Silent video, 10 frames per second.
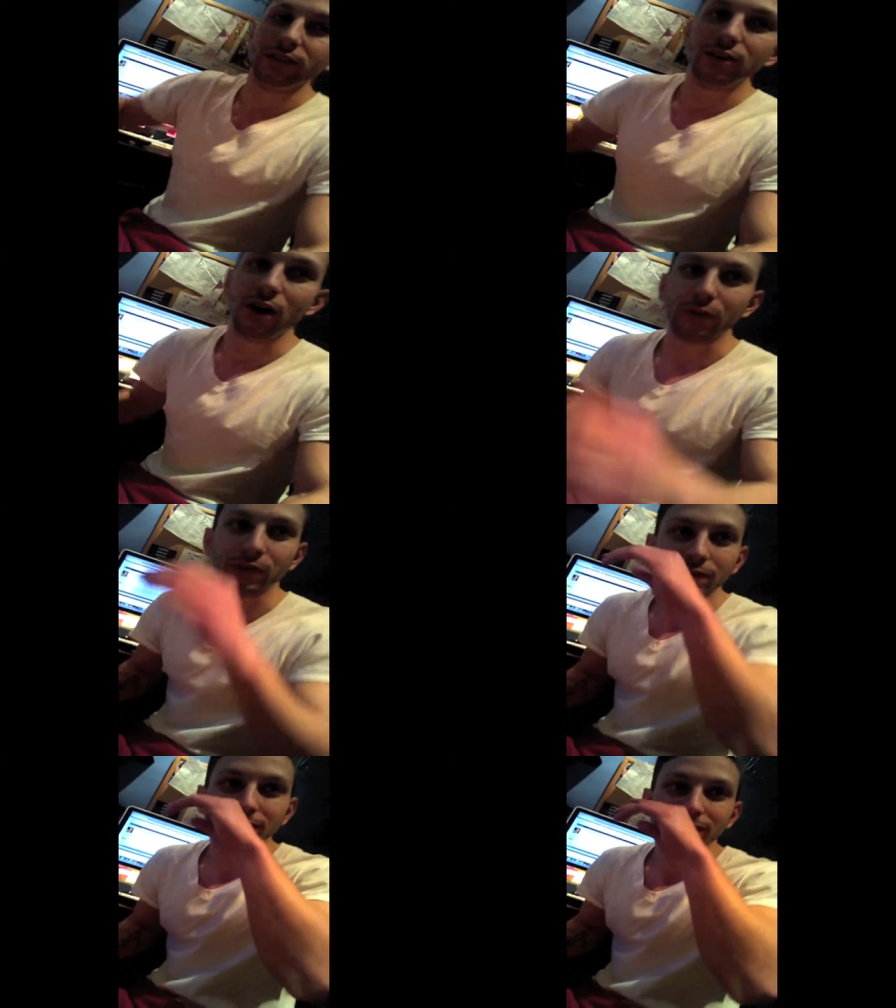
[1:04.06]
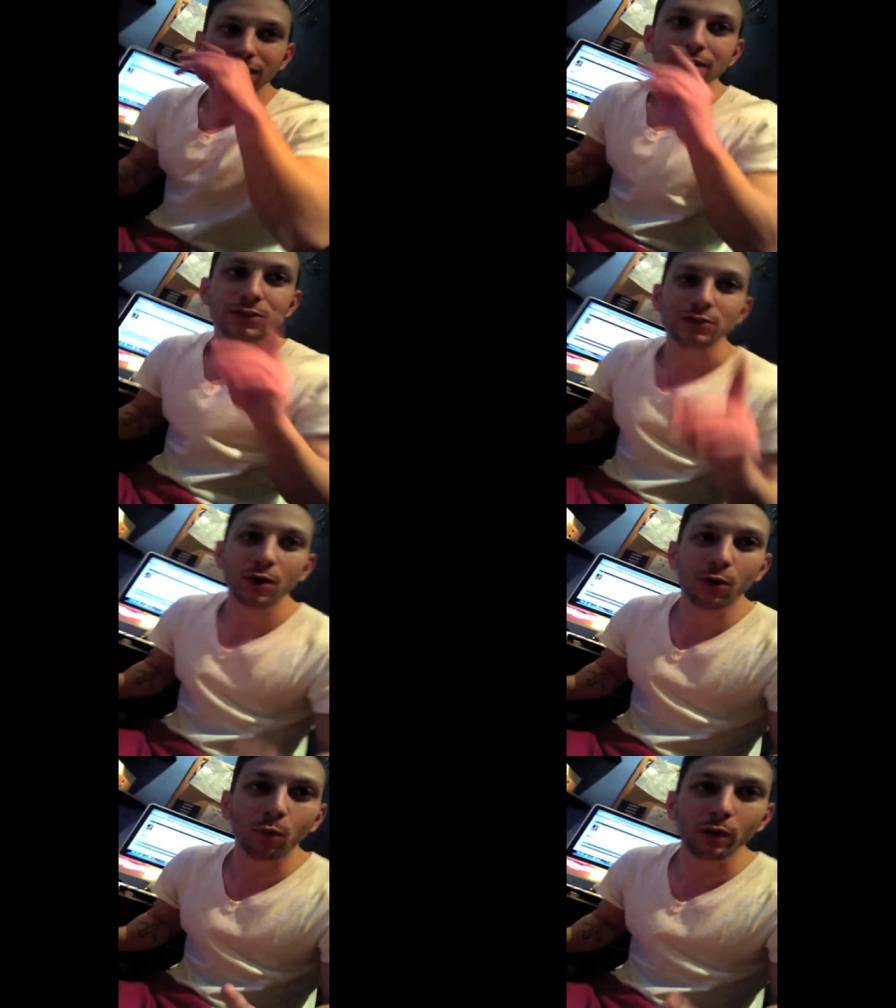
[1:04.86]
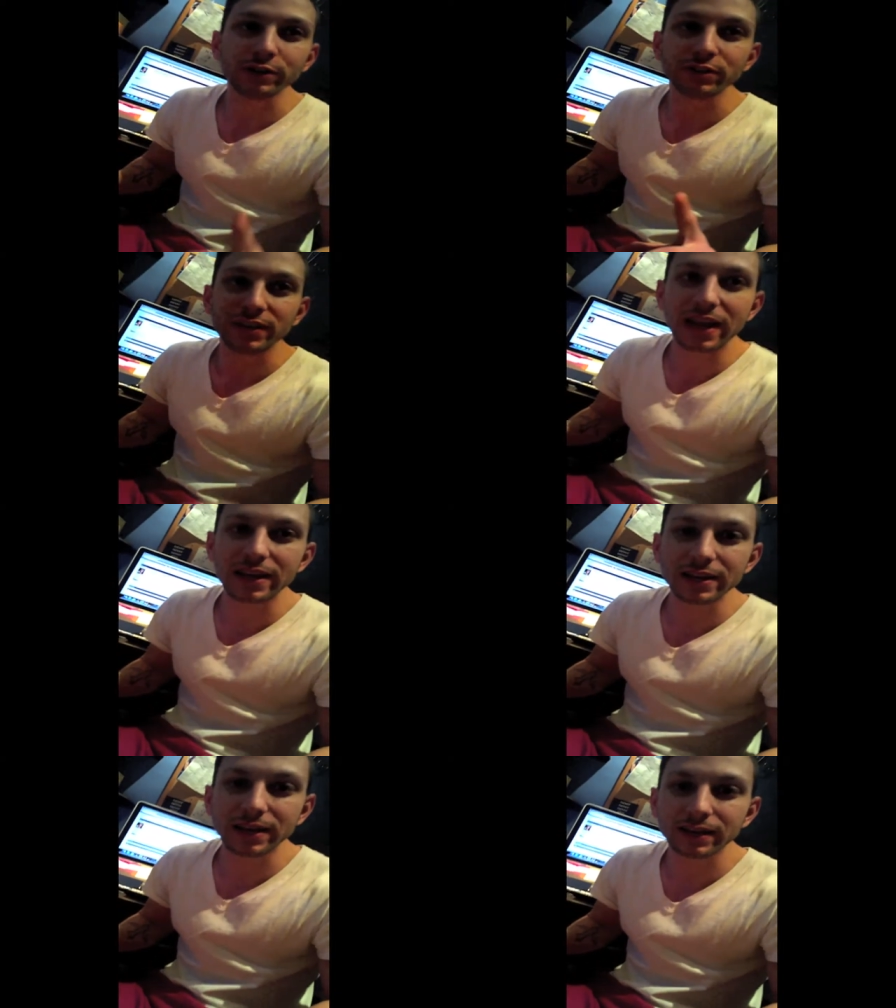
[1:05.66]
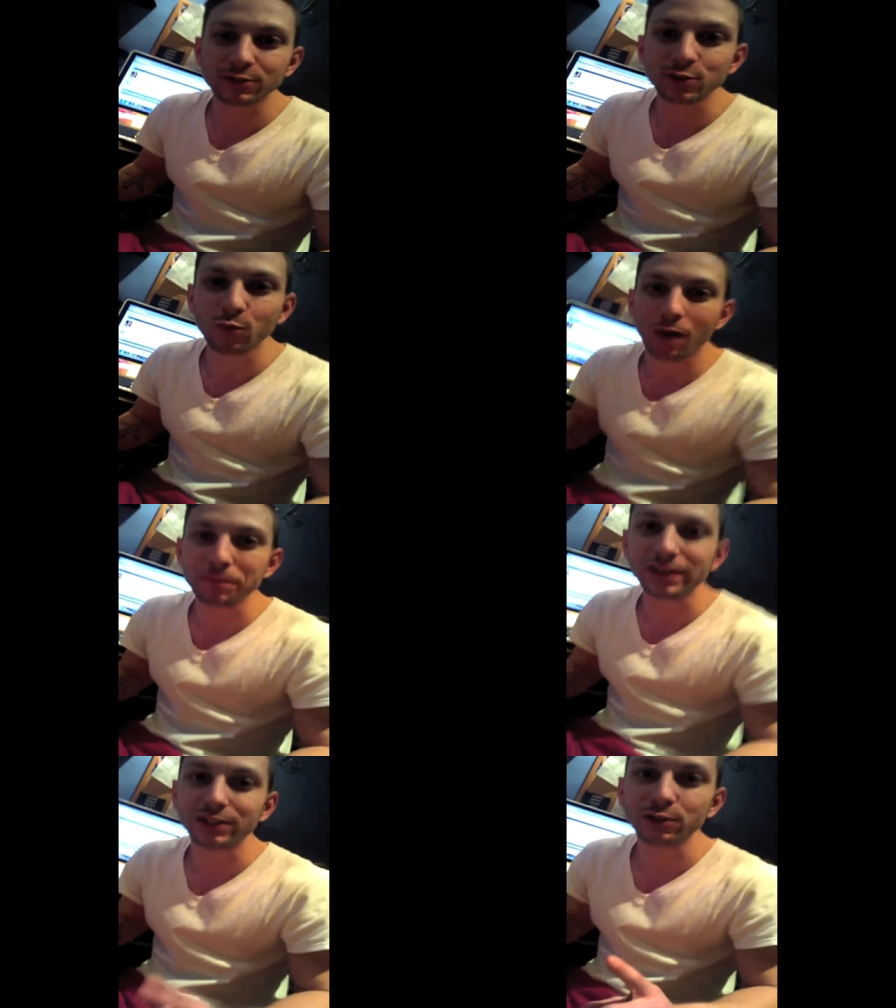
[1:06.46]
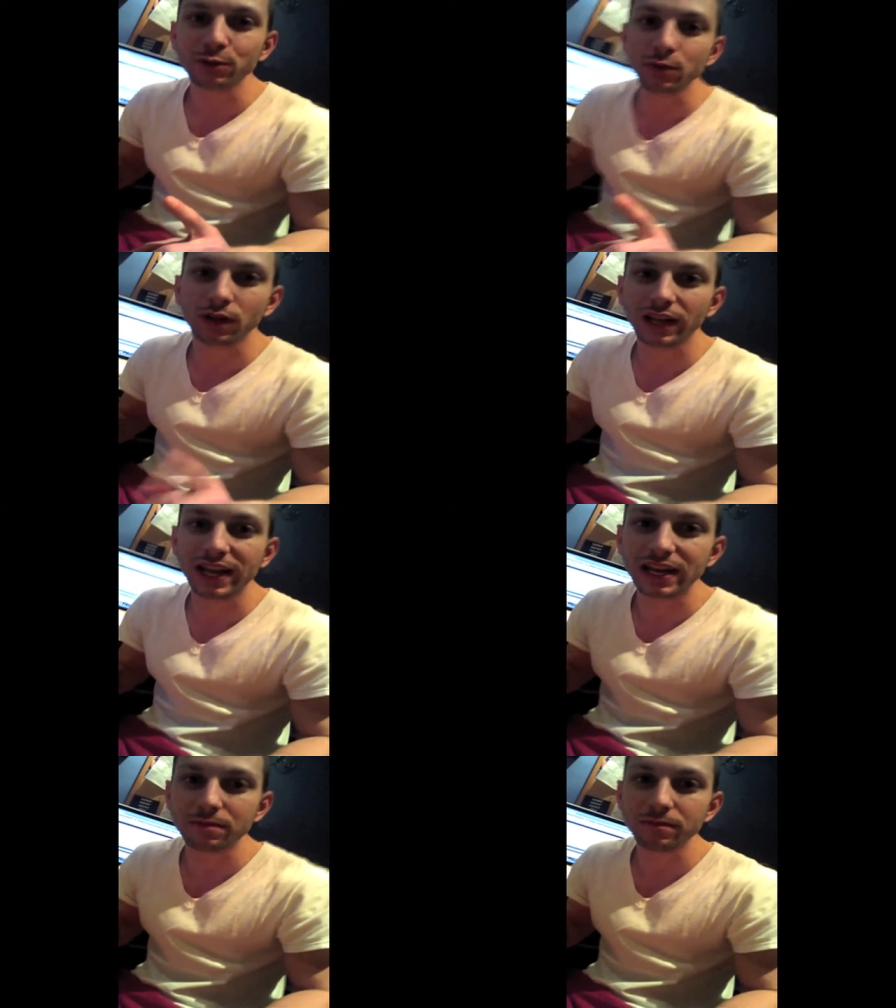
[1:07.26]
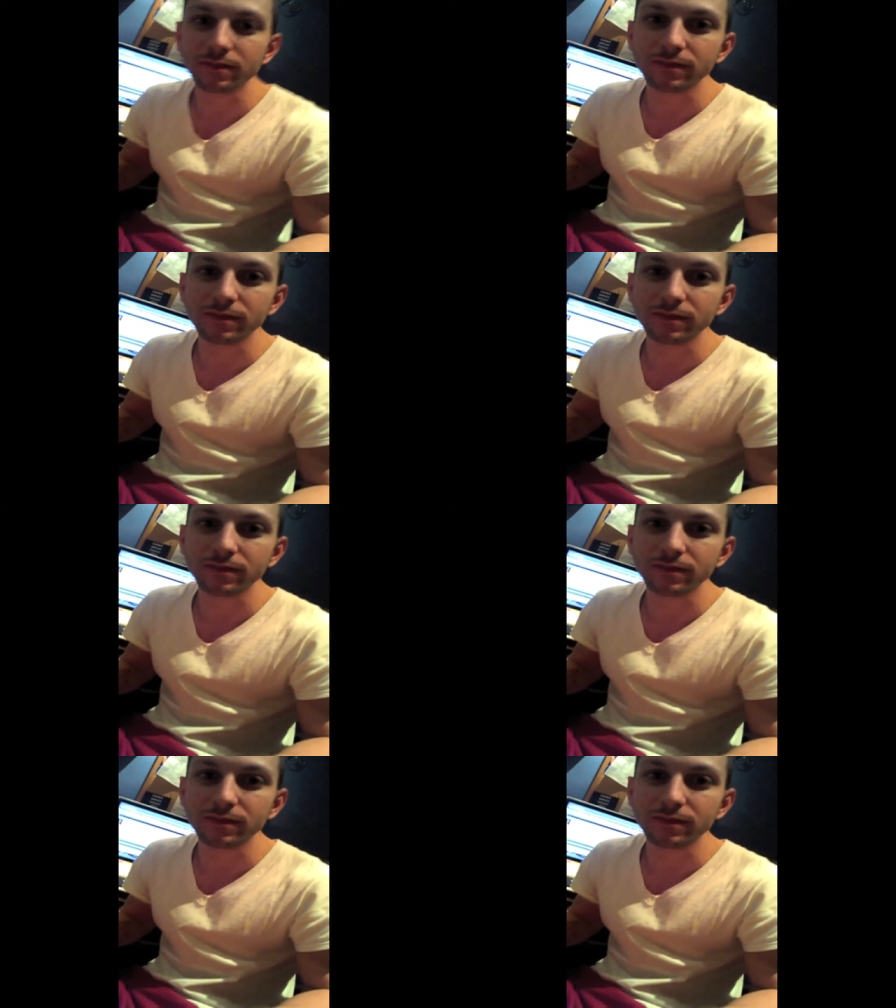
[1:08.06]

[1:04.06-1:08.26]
Garth. So what you're saying is you want me to claim,